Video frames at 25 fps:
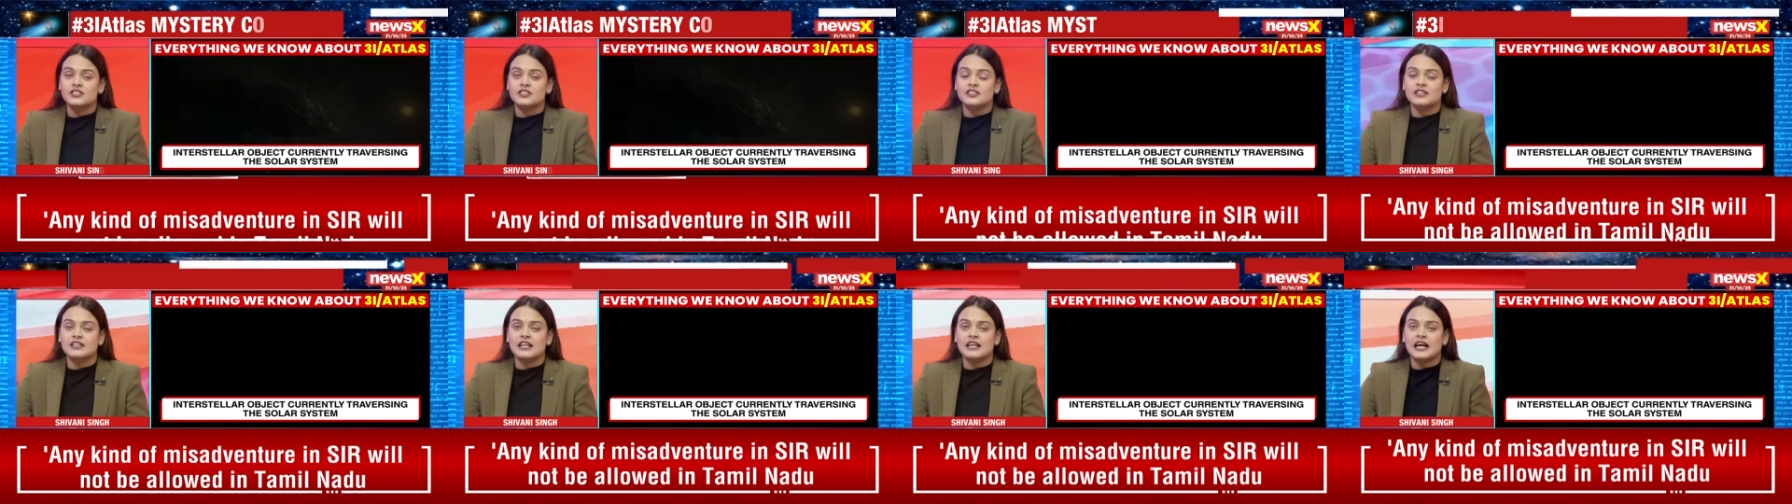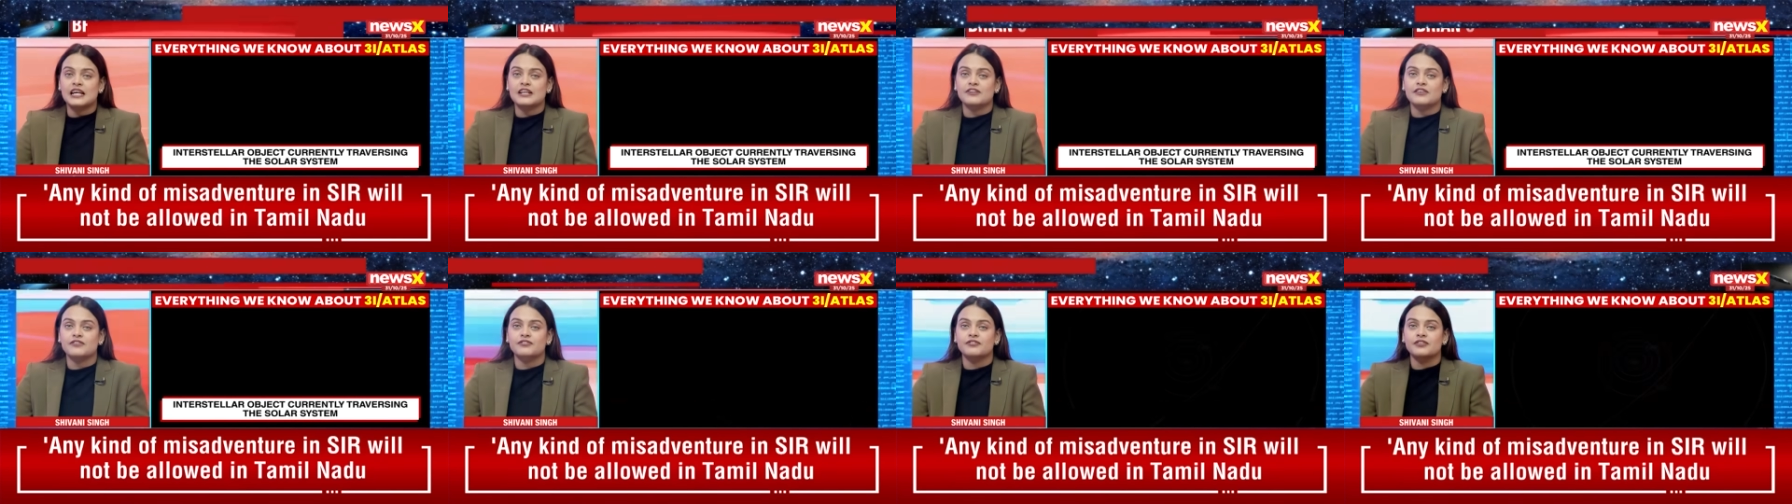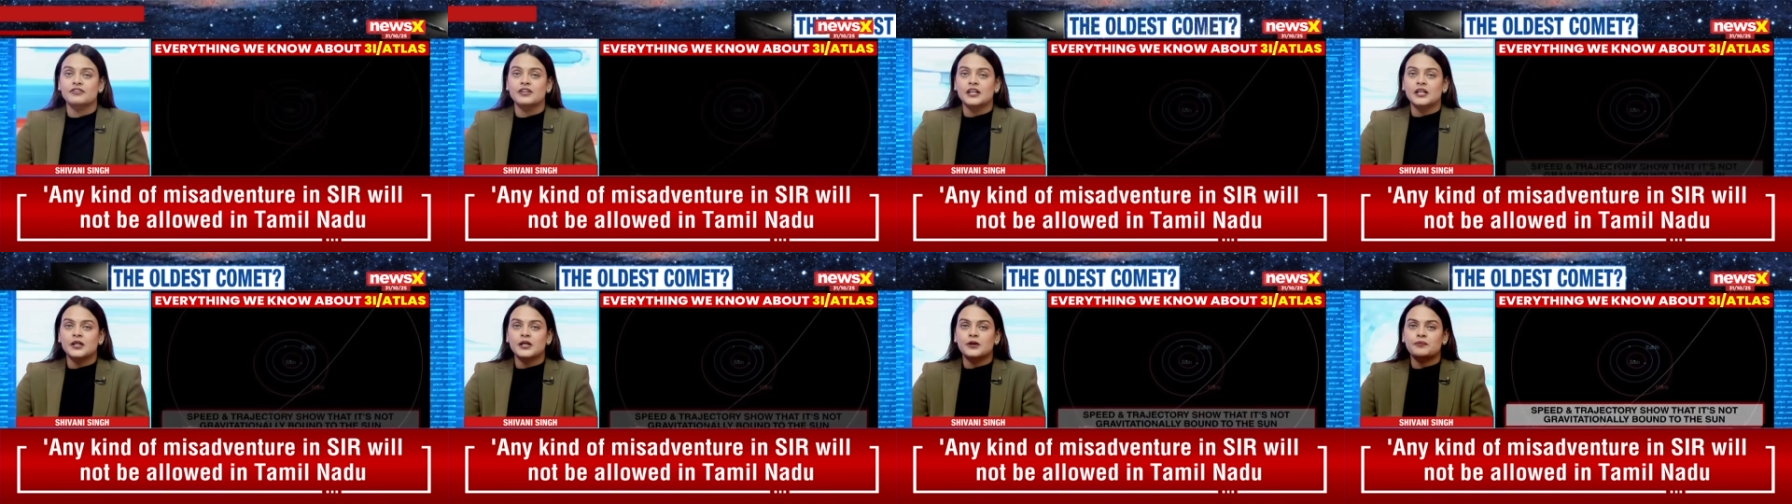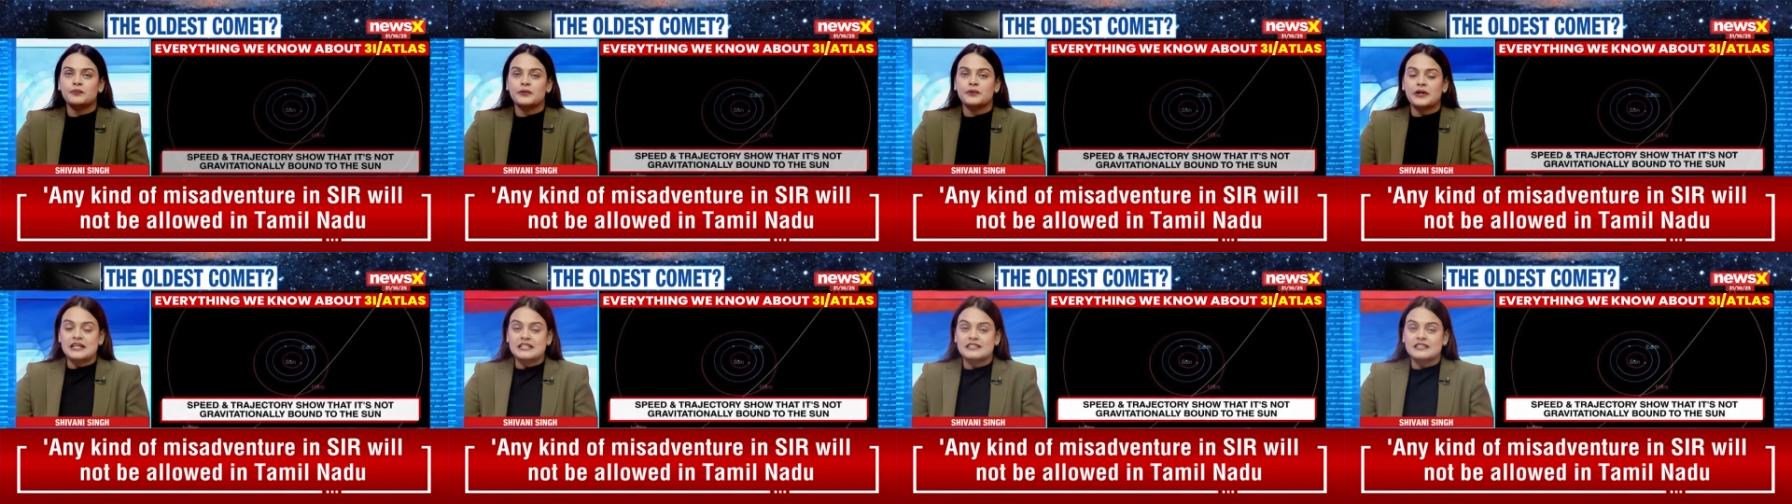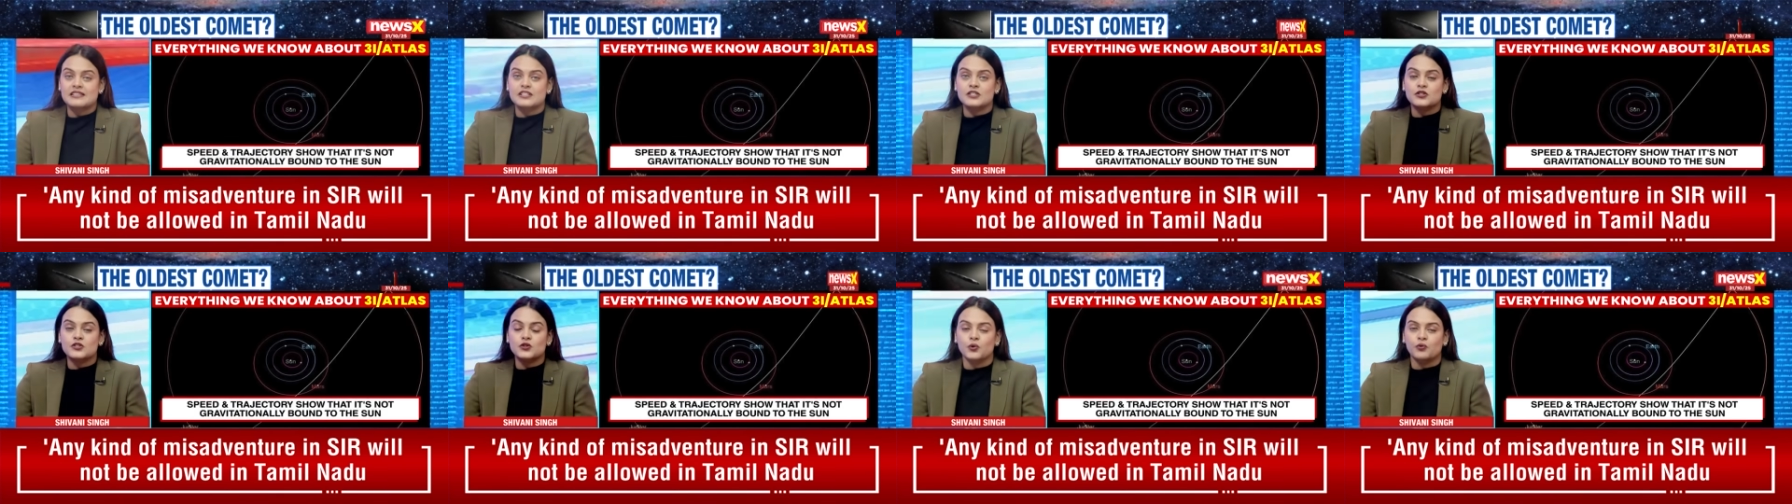life
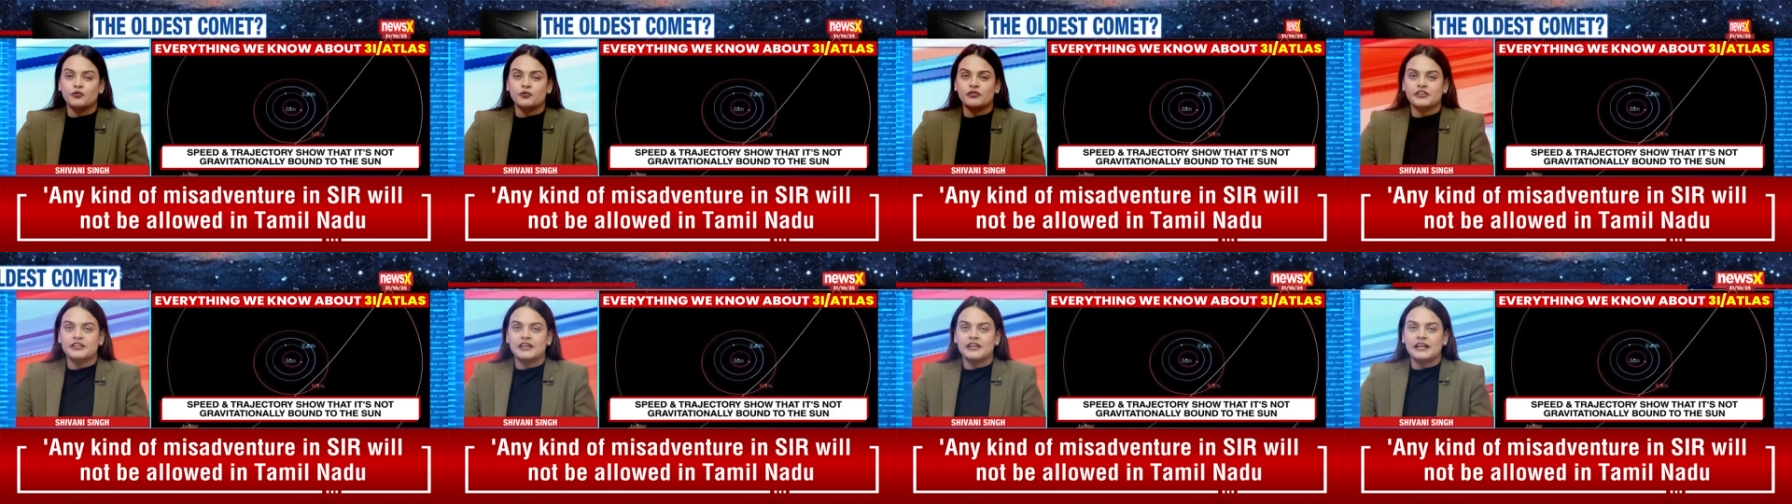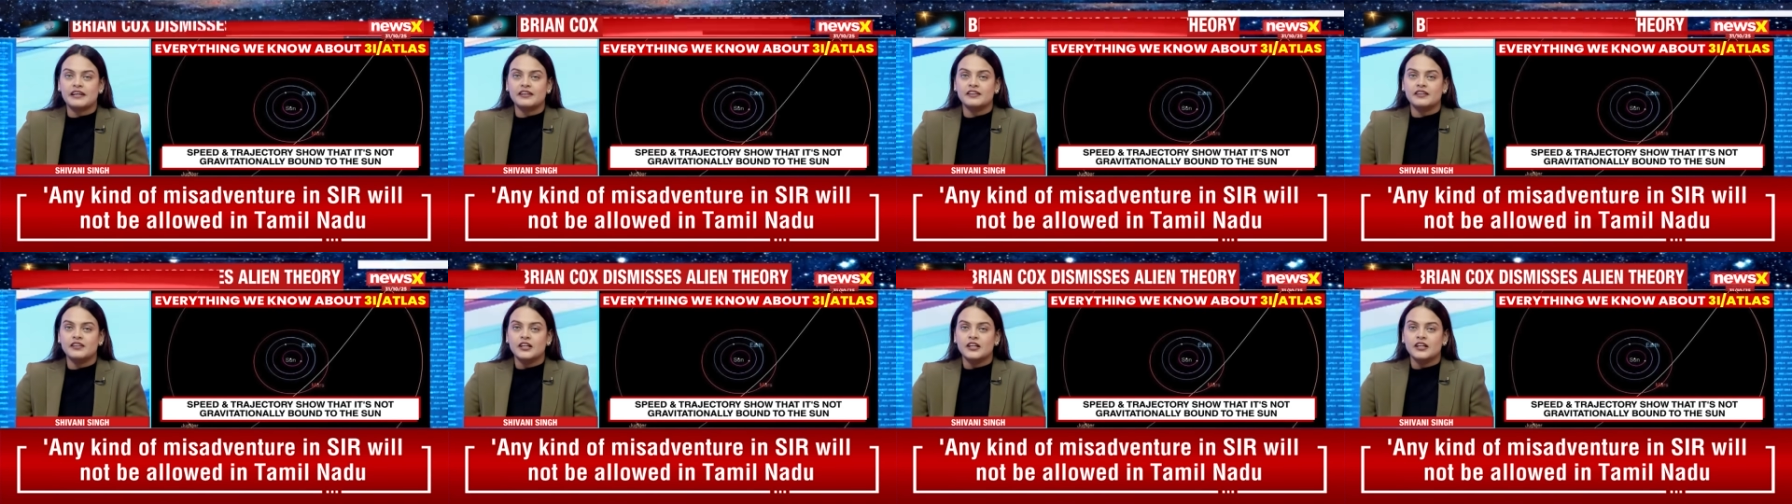present over there.